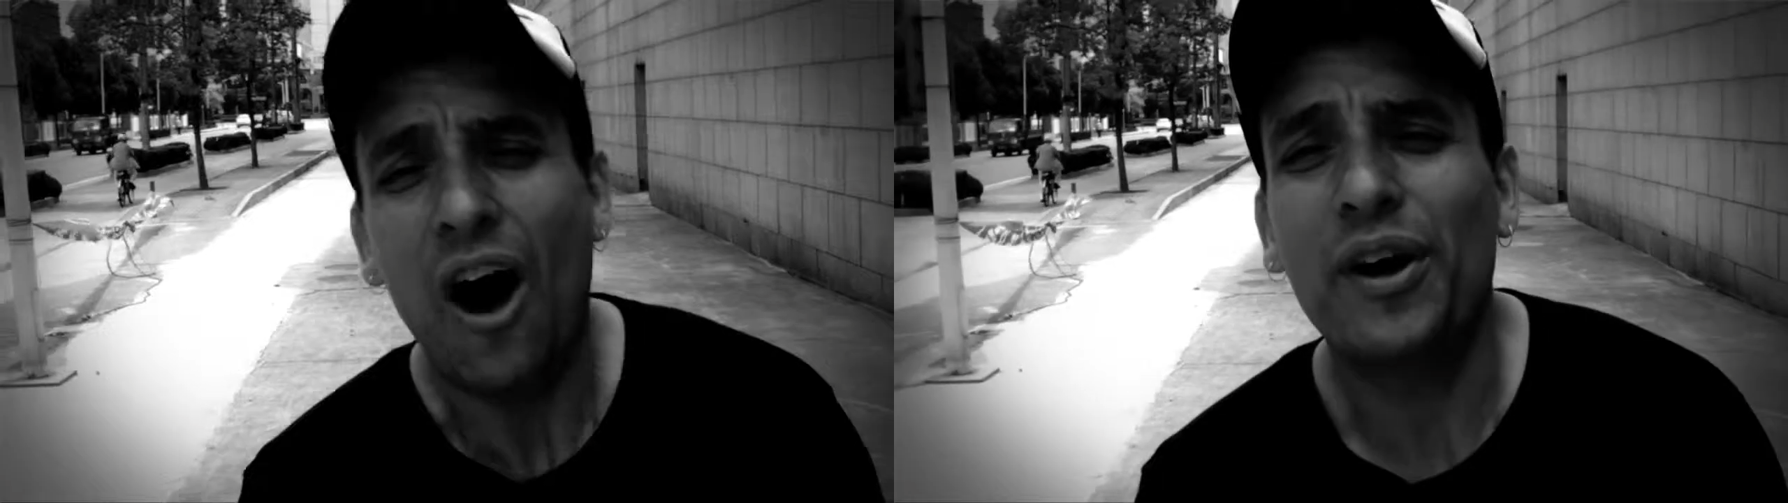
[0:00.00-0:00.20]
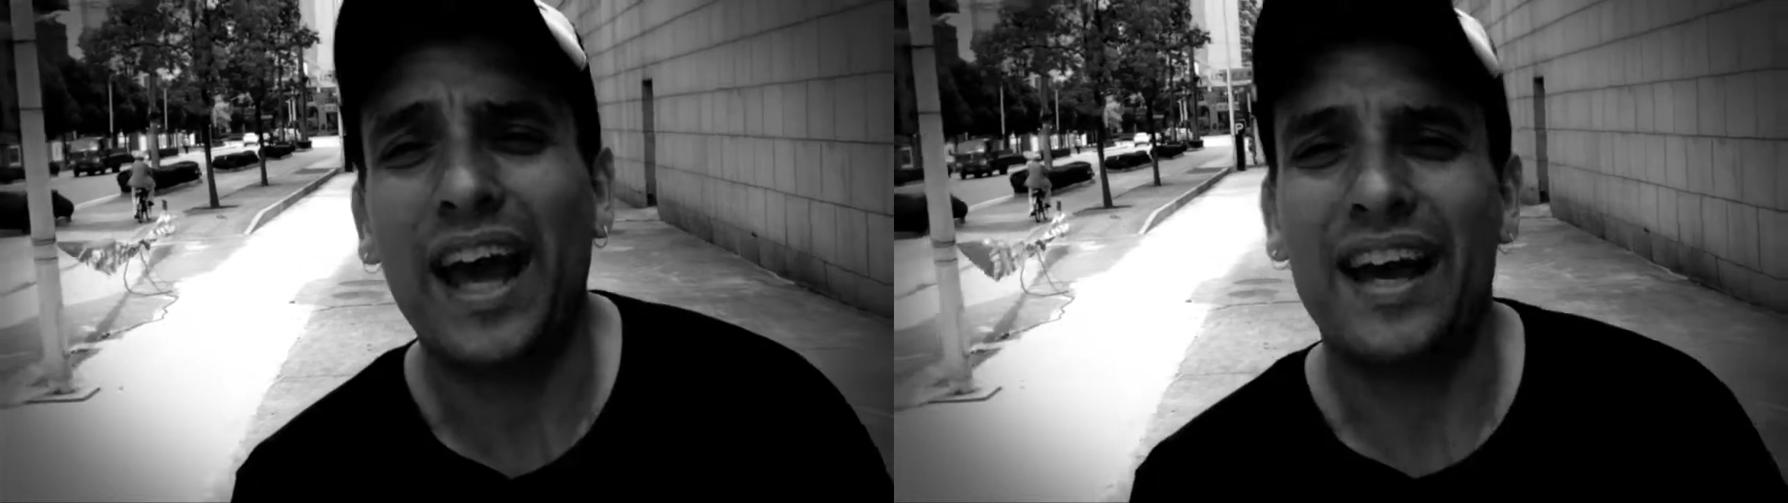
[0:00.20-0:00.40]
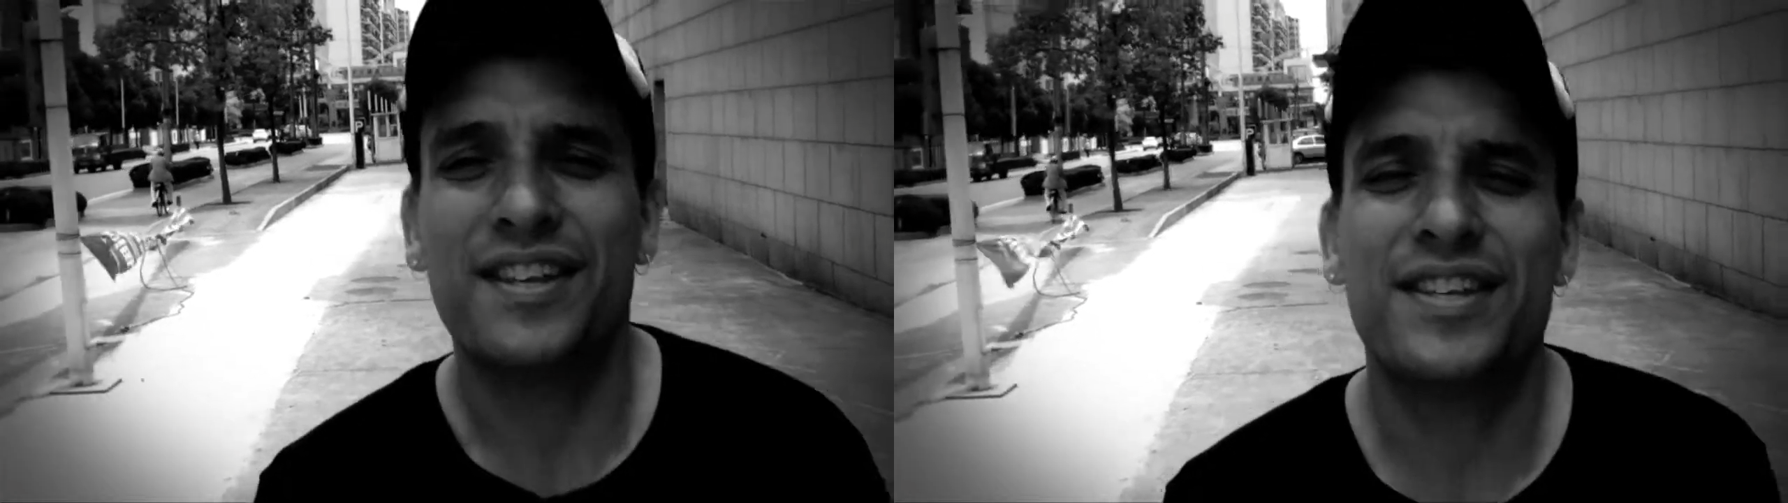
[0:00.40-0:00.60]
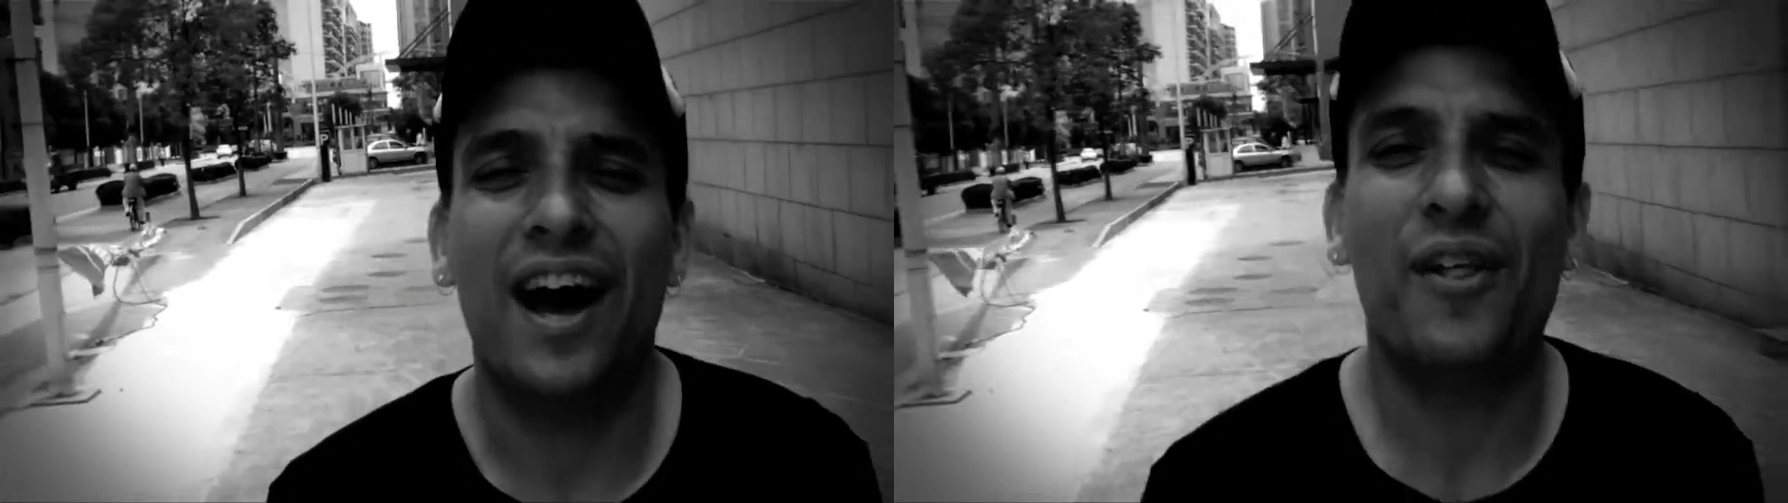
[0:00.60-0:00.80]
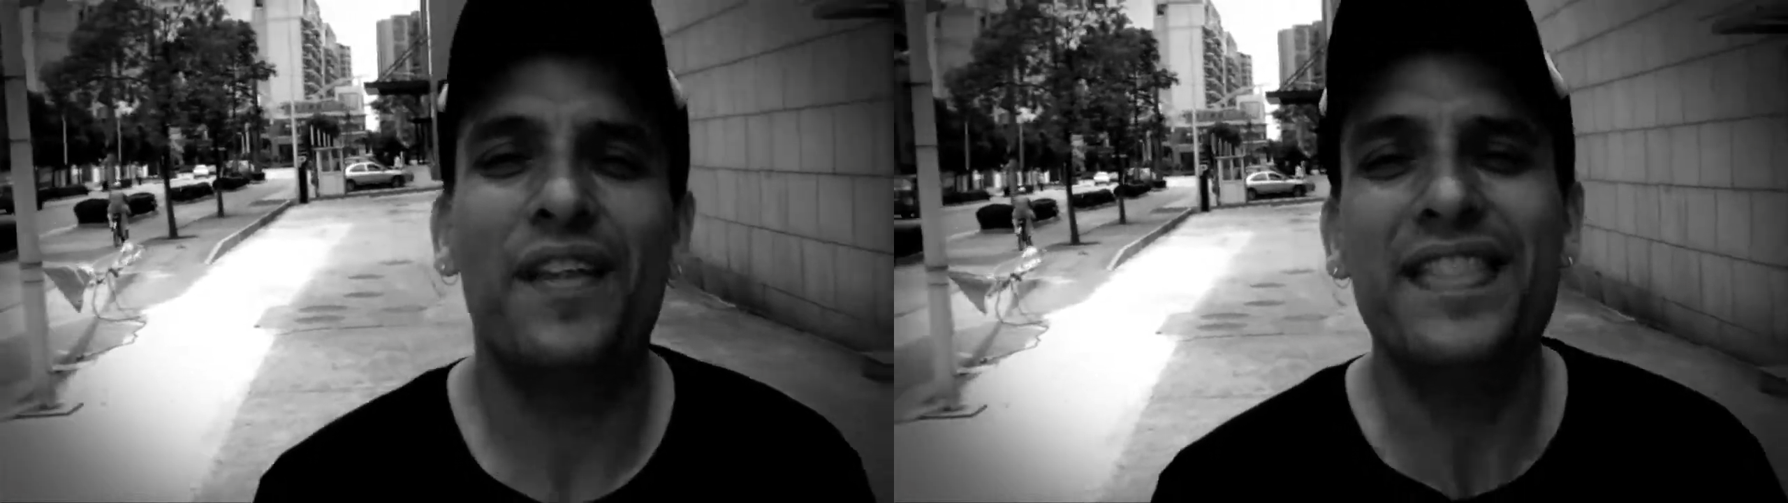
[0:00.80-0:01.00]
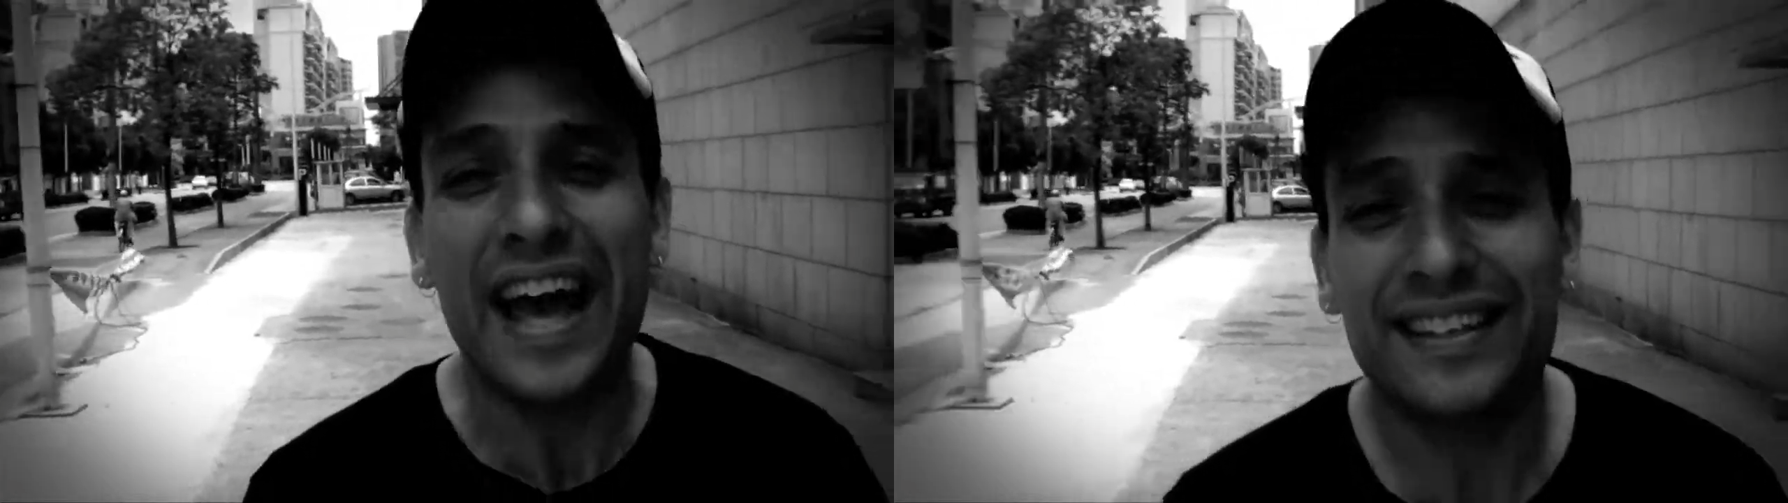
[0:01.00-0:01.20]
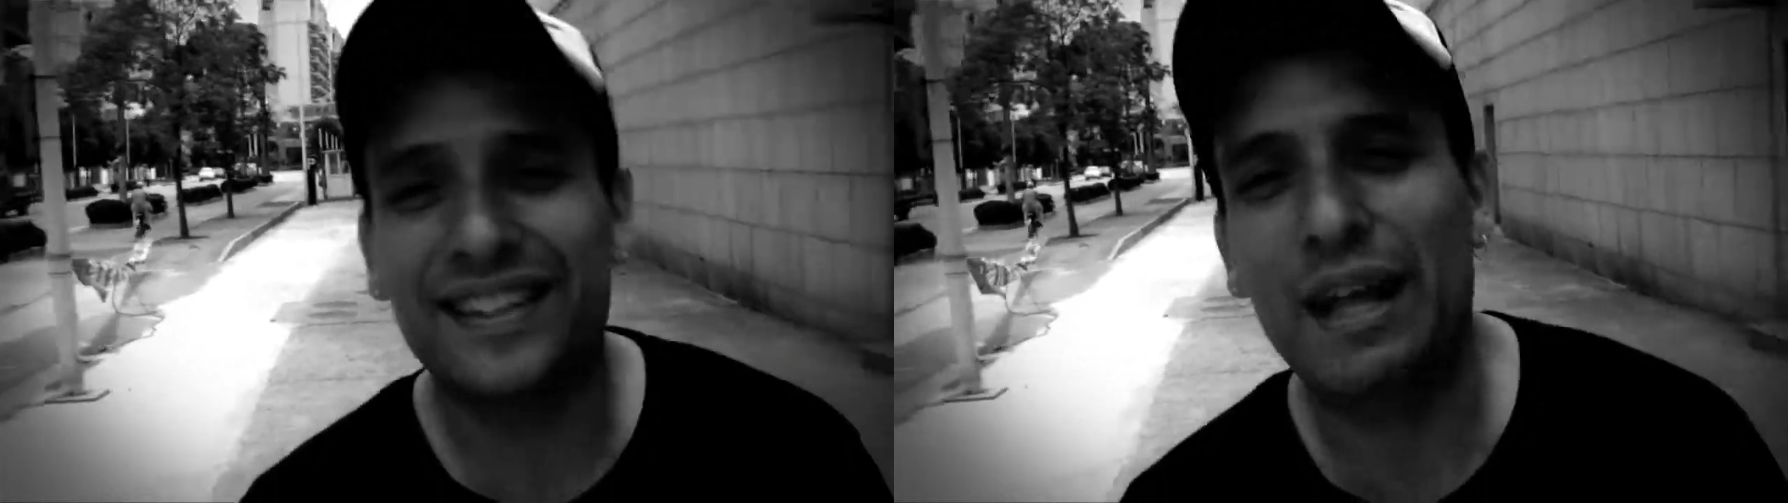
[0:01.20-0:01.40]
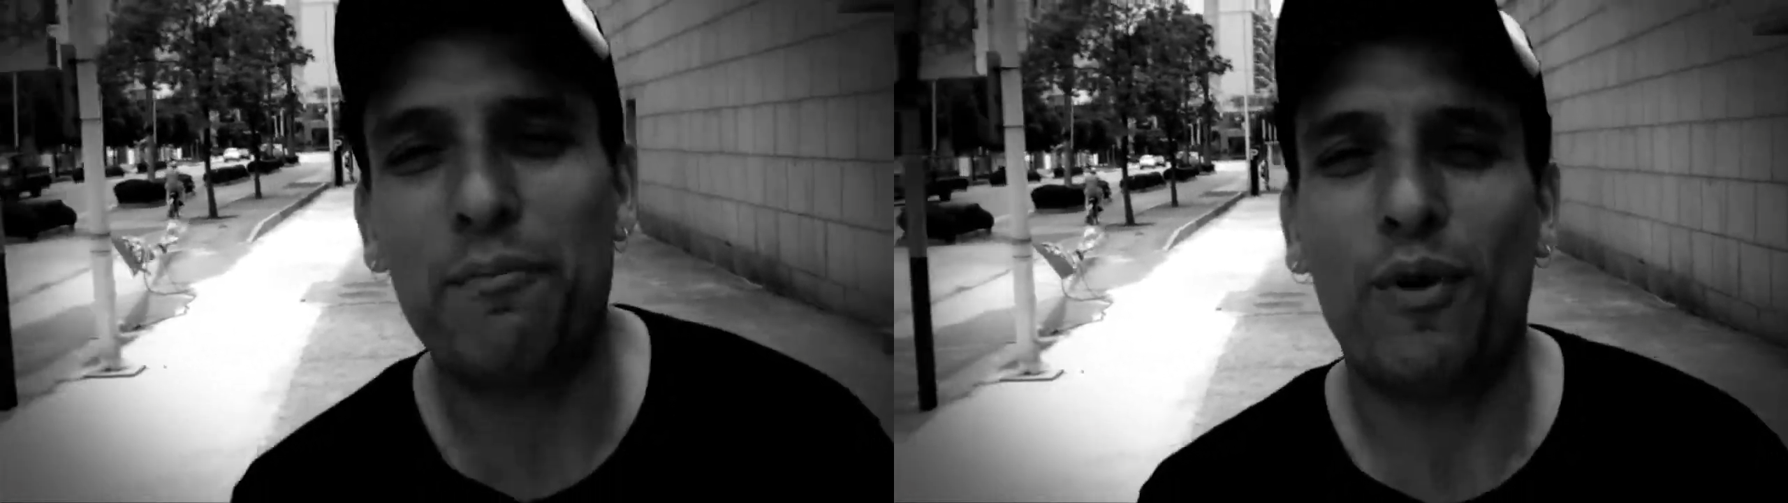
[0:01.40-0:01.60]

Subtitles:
Okay, so the next clip